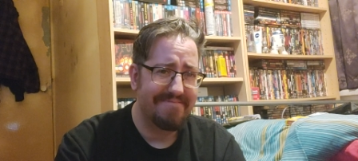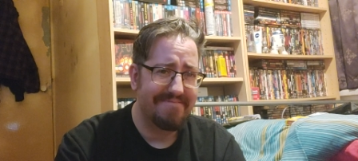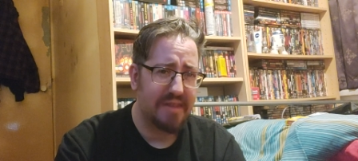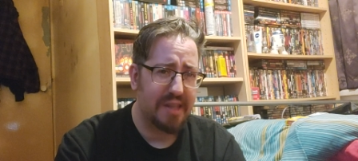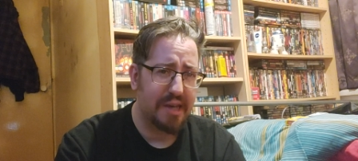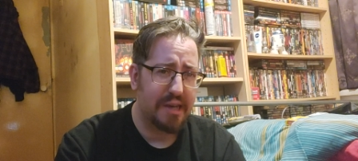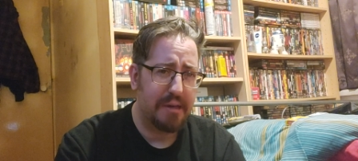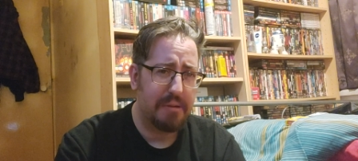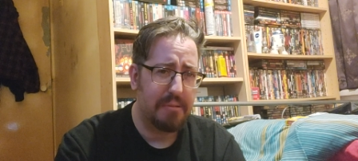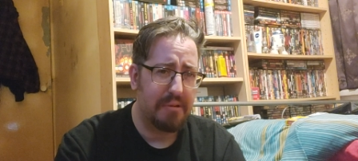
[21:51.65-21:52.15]

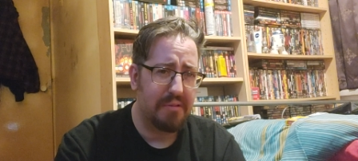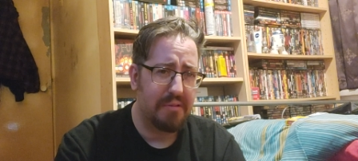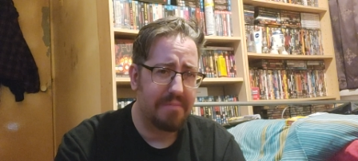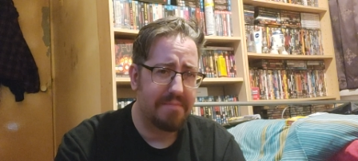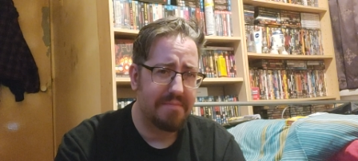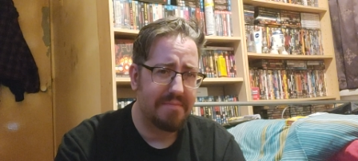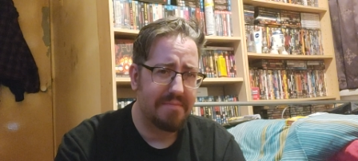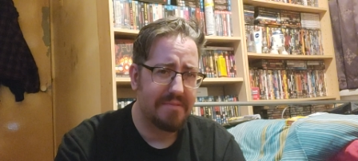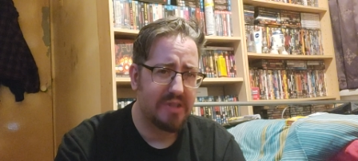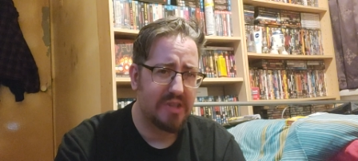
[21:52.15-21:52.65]
Thank you all.
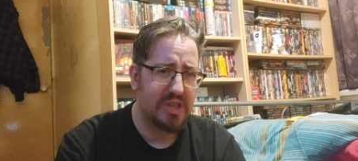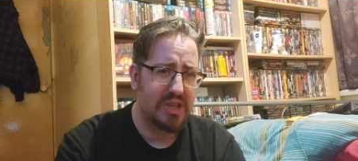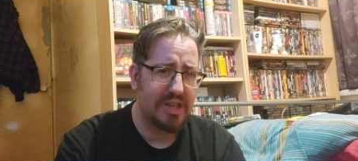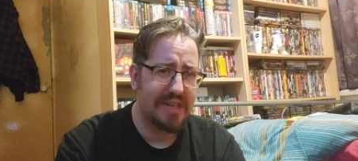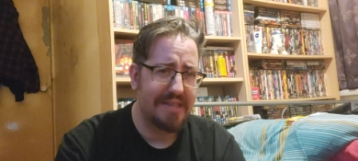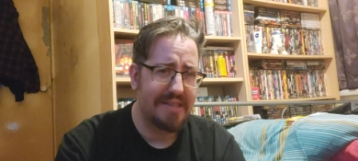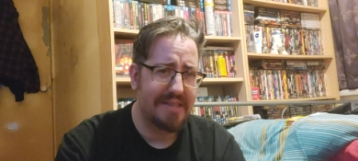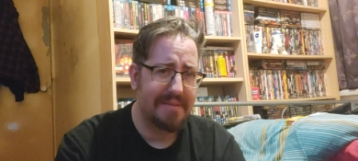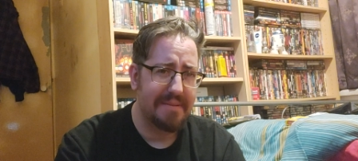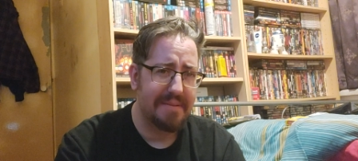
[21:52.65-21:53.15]

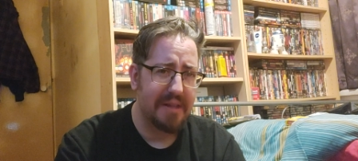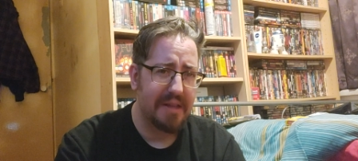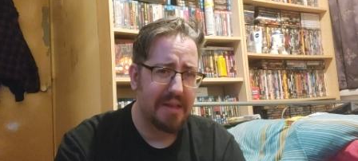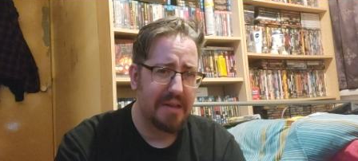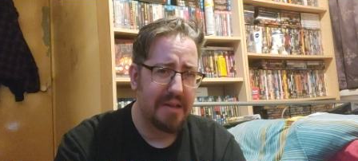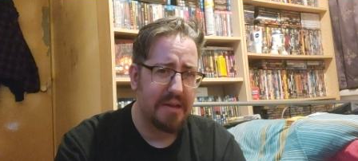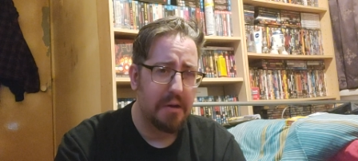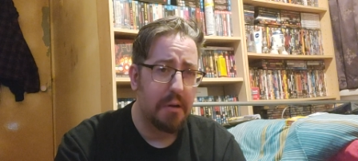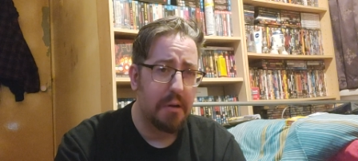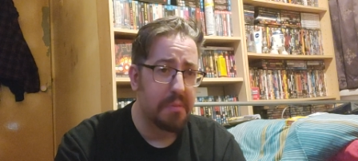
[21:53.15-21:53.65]
Cheers.
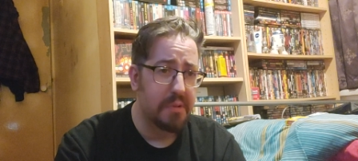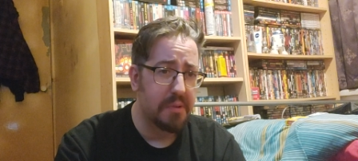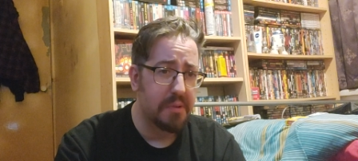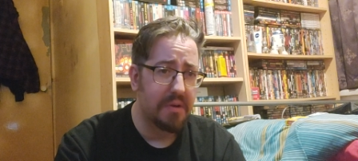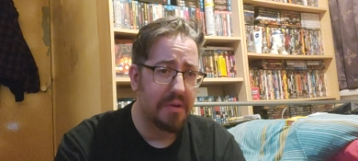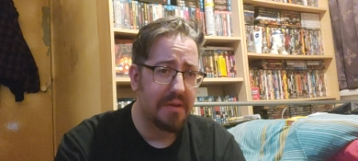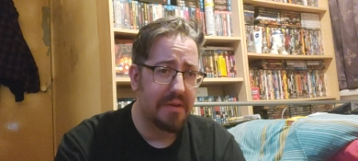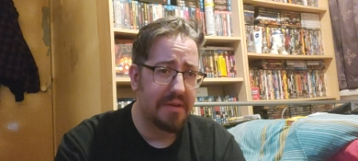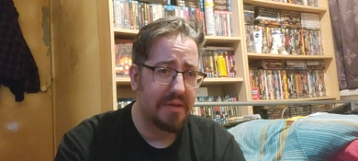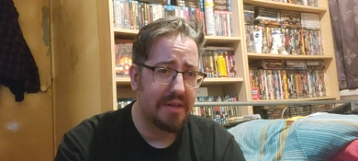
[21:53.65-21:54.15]
Hope you
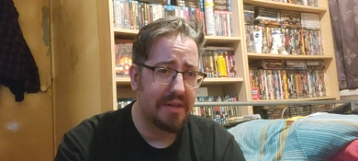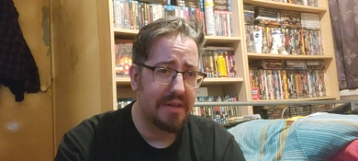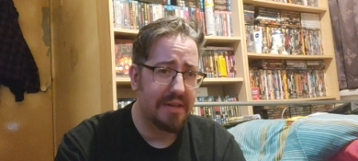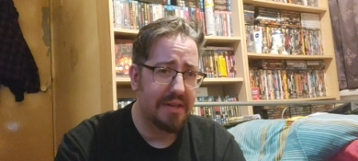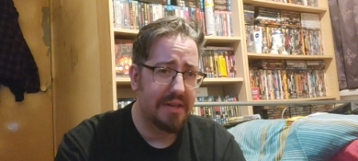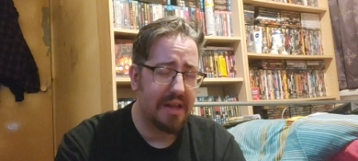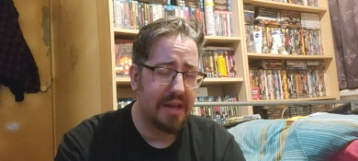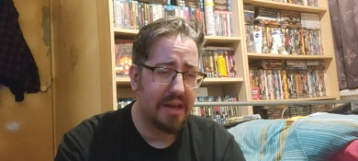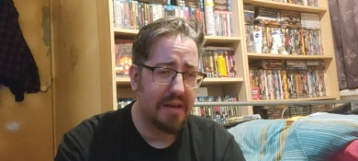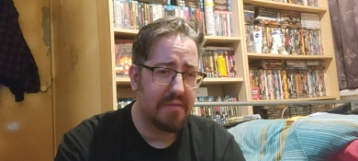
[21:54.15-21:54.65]
all
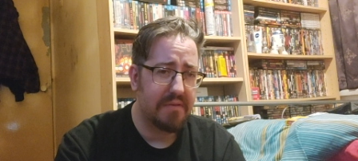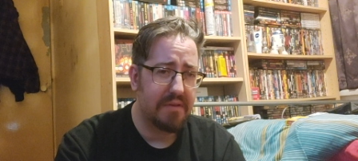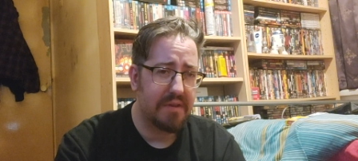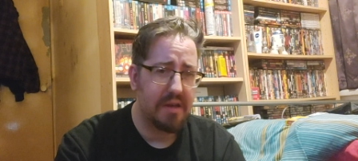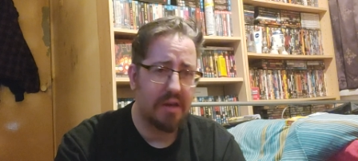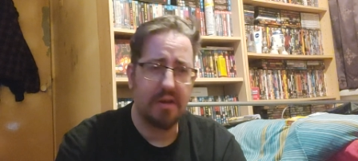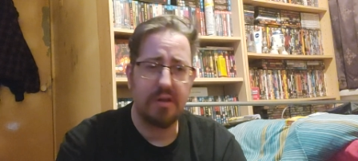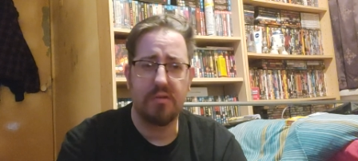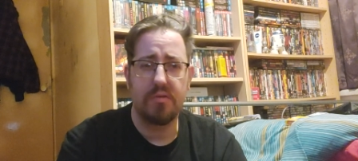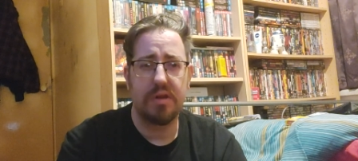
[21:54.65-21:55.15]
have
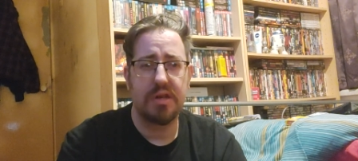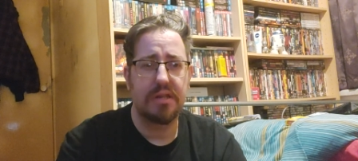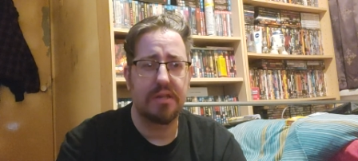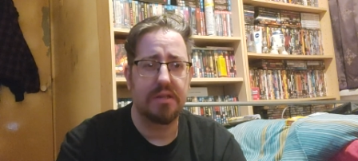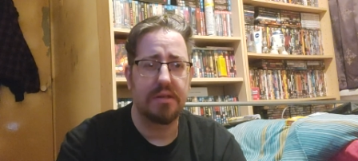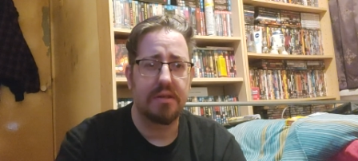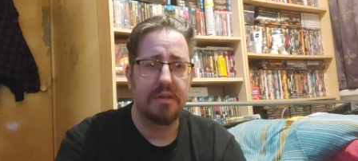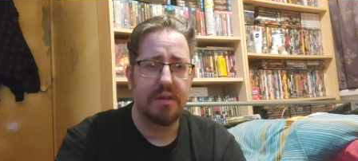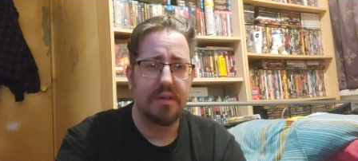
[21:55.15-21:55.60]
a great